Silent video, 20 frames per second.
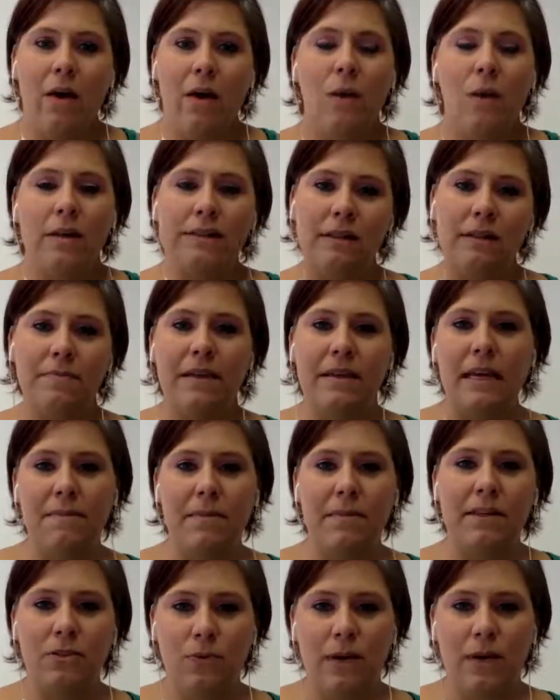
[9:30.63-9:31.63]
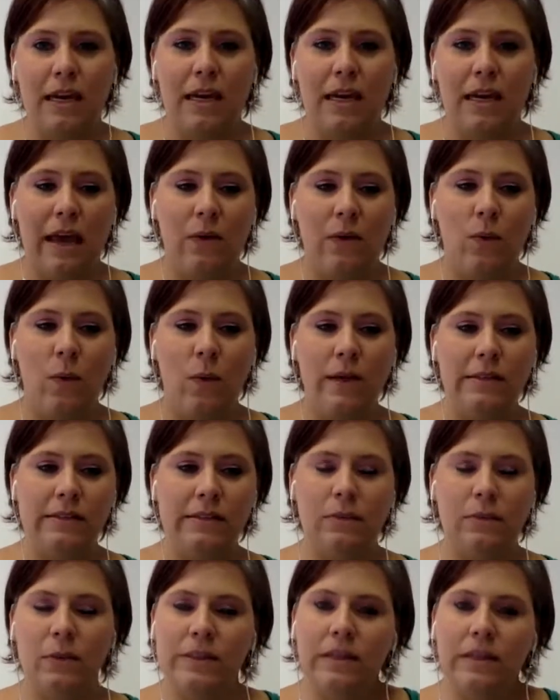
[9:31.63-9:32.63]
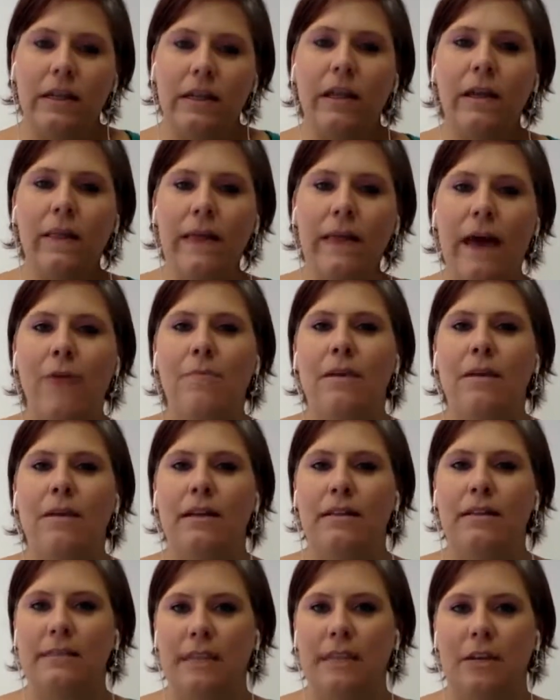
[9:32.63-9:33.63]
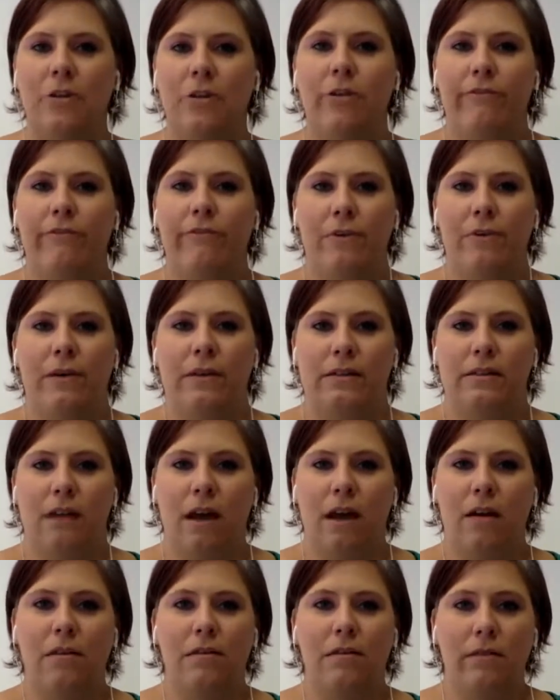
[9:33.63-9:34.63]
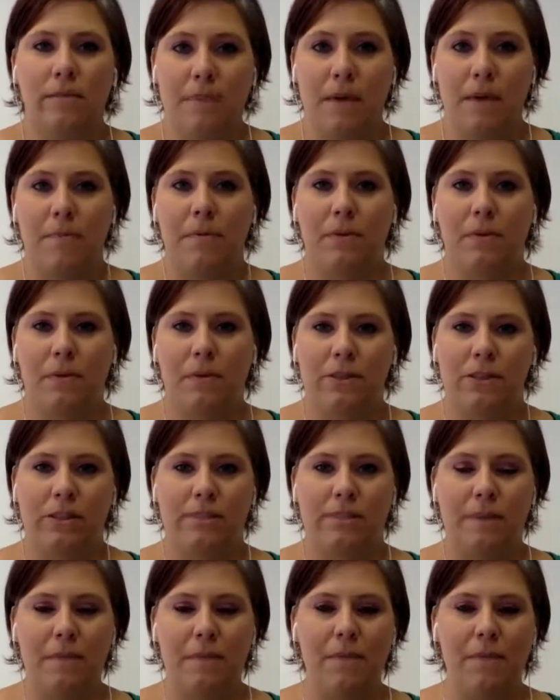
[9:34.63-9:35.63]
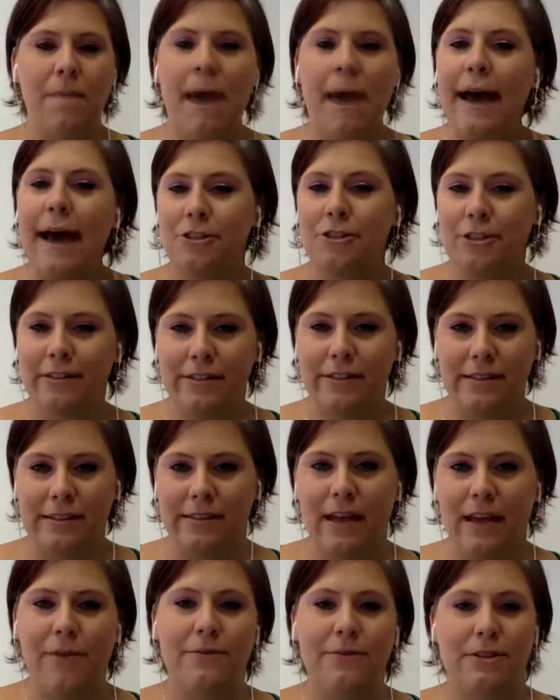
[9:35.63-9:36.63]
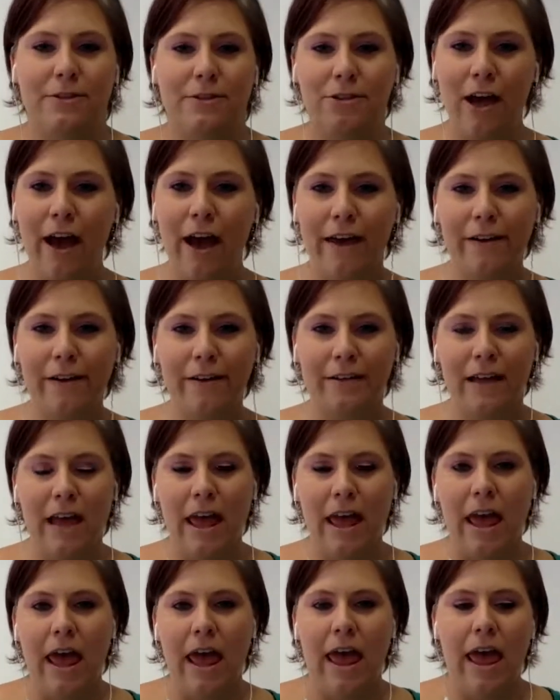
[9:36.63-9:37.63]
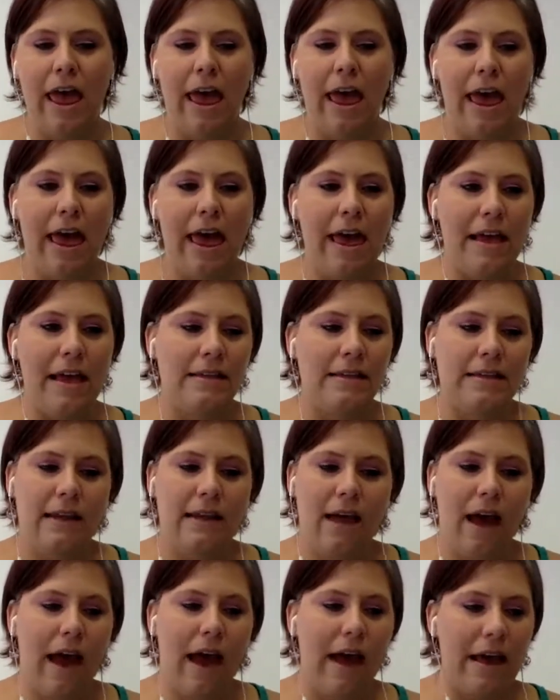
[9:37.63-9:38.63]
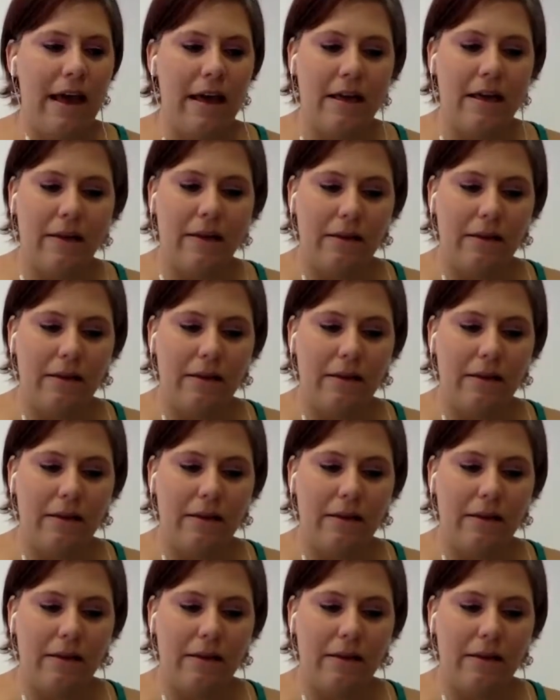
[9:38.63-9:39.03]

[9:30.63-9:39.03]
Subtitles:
want something in between, and what's going to allow me to continue to focus on the people, which has been my passion since I was a child. And I